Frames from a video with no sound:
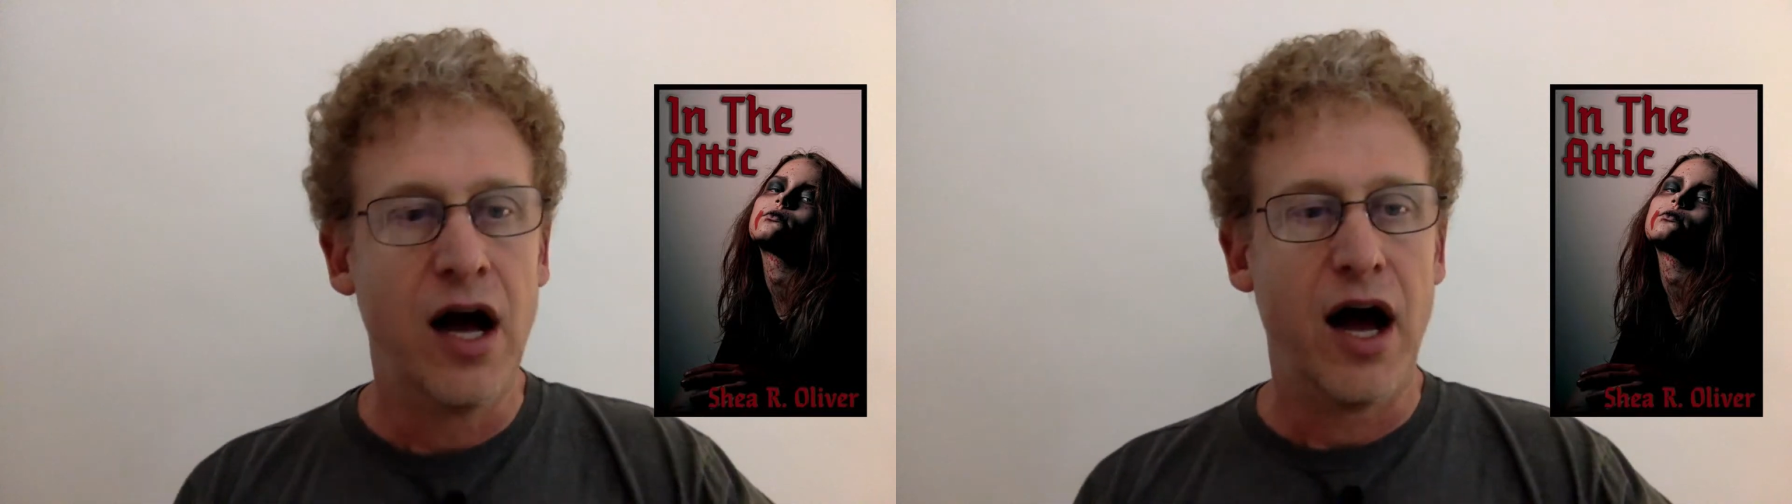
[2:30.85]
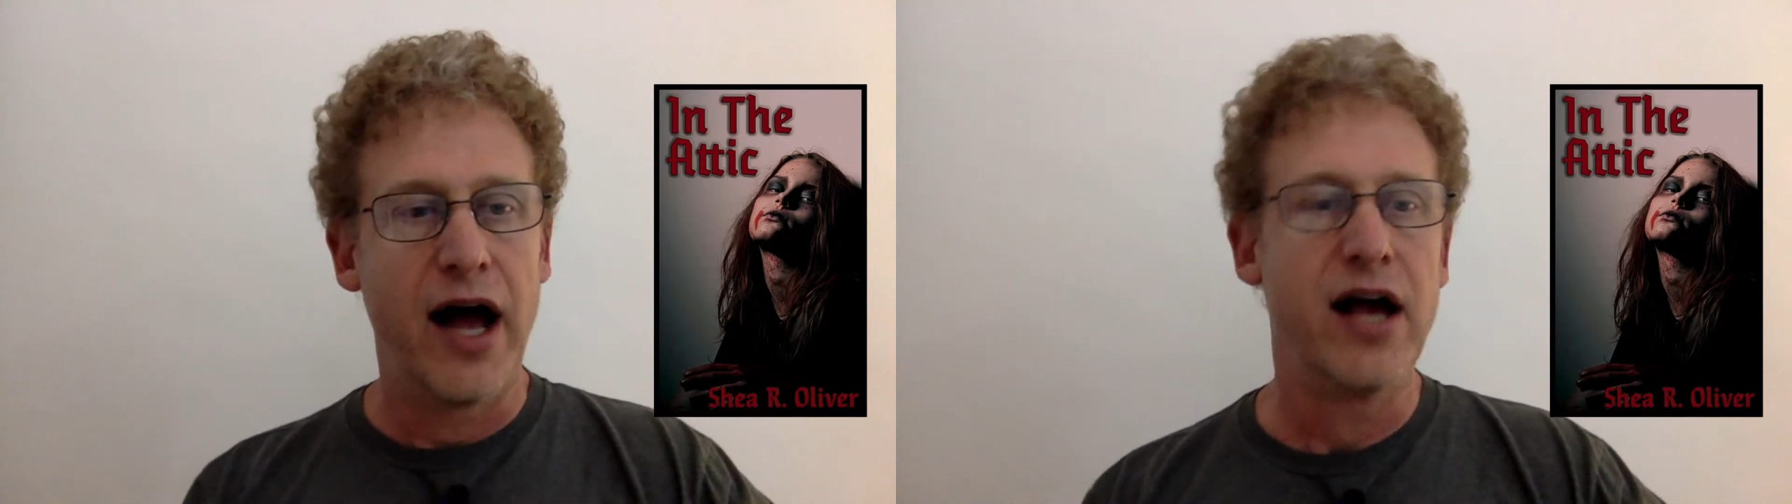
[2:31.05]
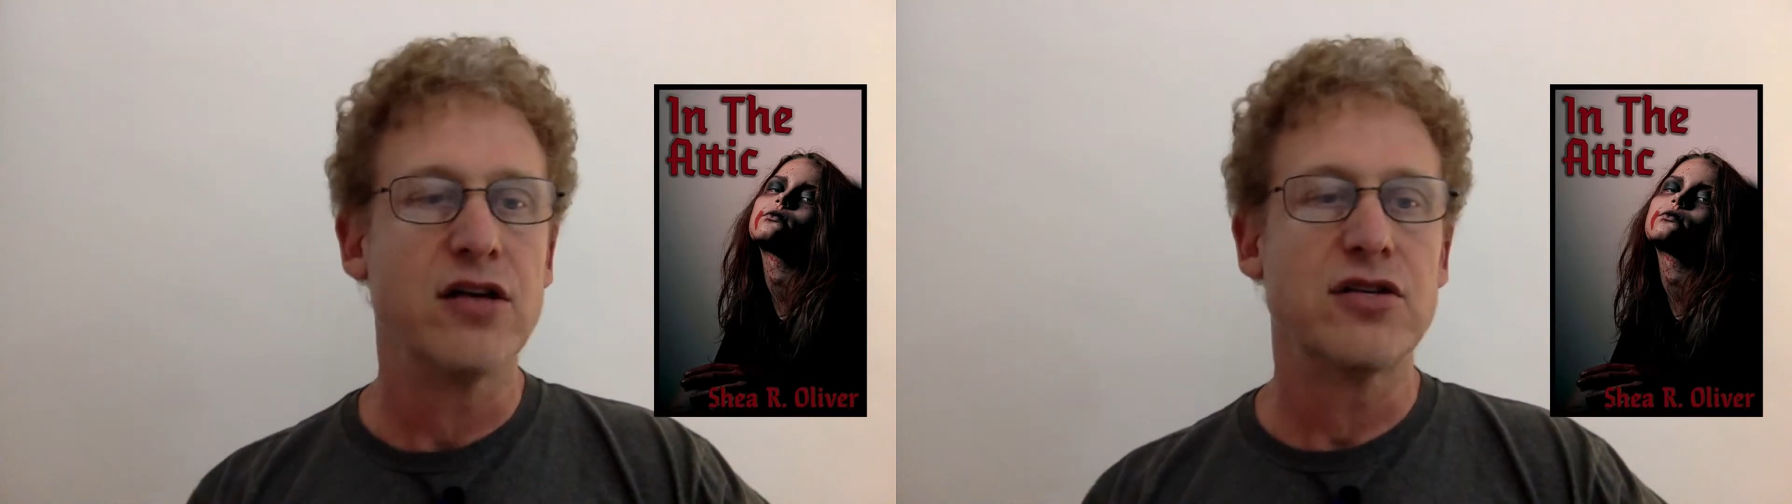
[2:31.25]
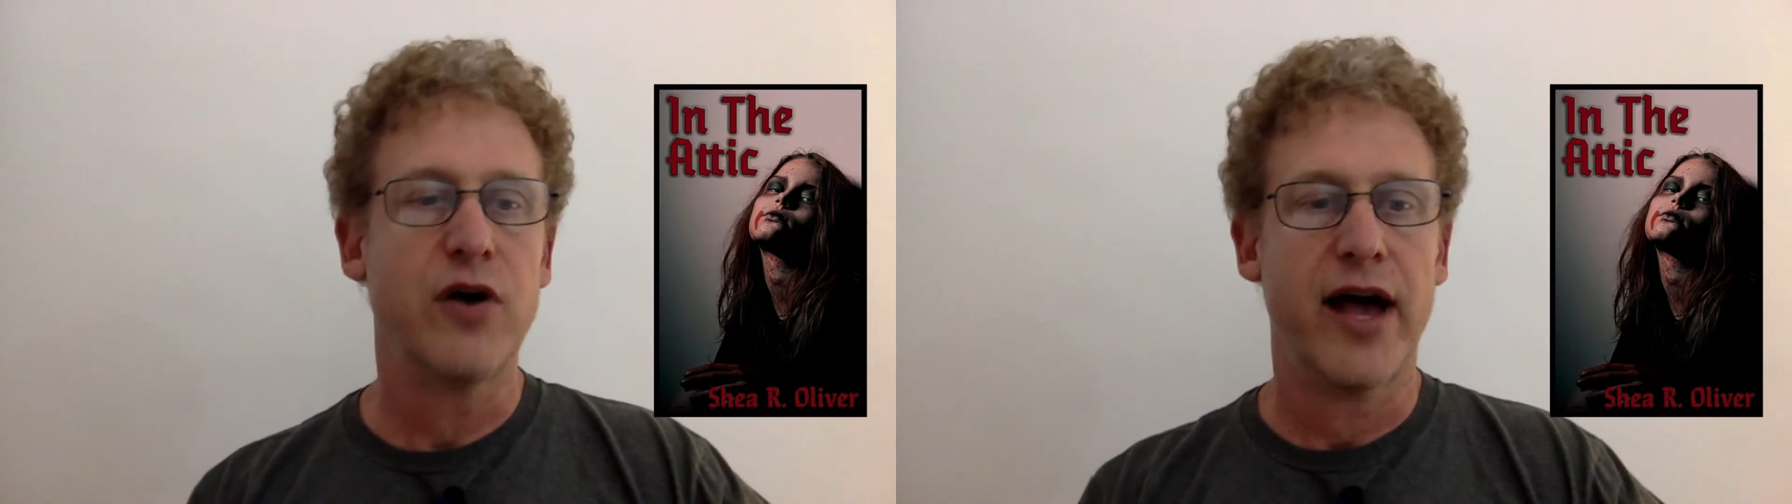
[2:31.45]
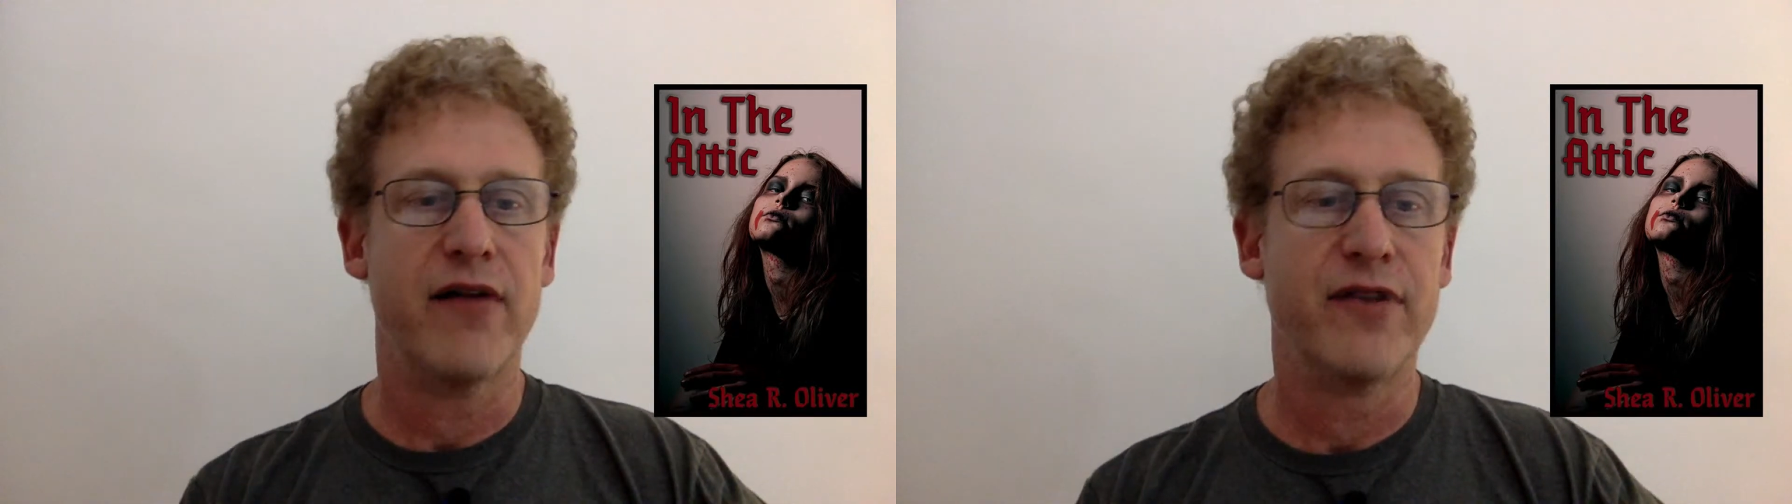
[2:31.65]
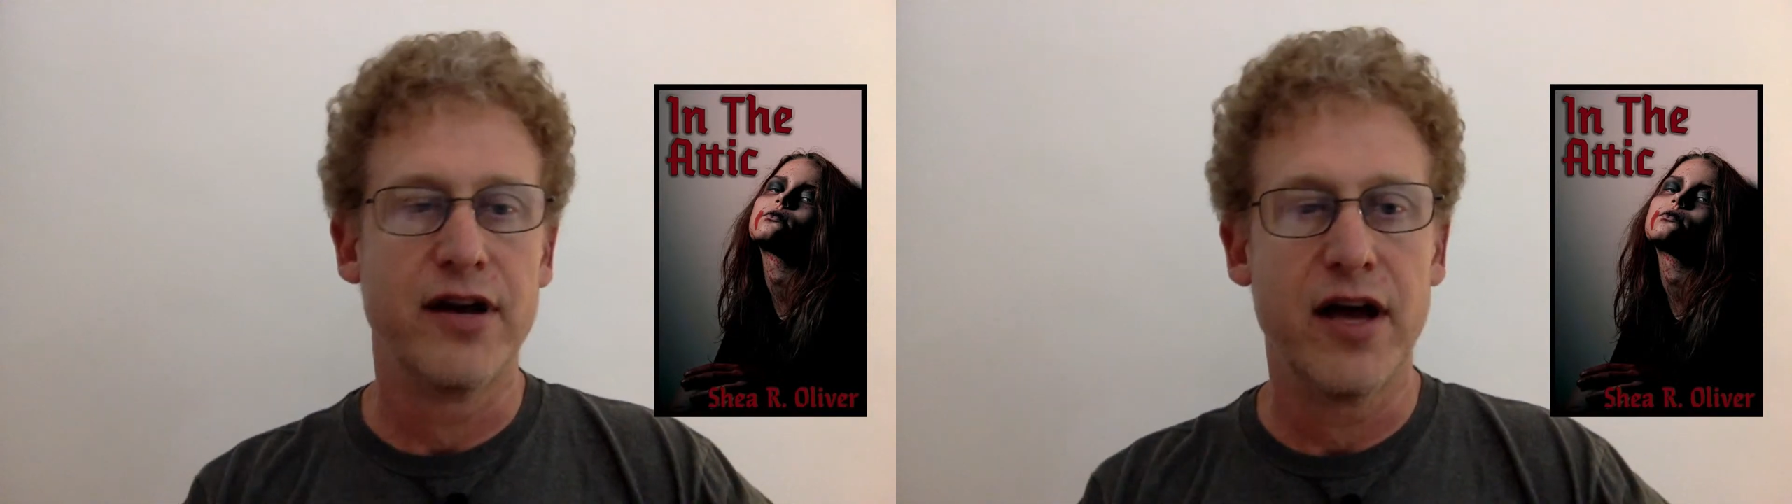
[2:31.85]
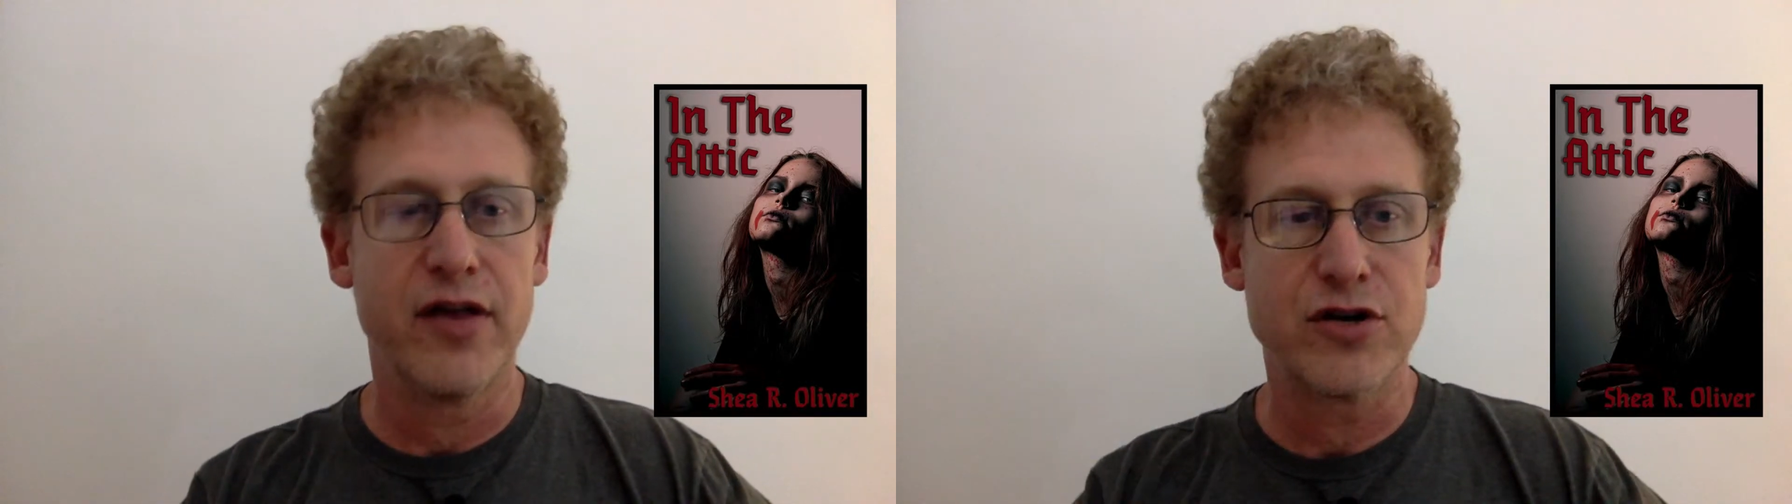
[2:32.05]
I also have another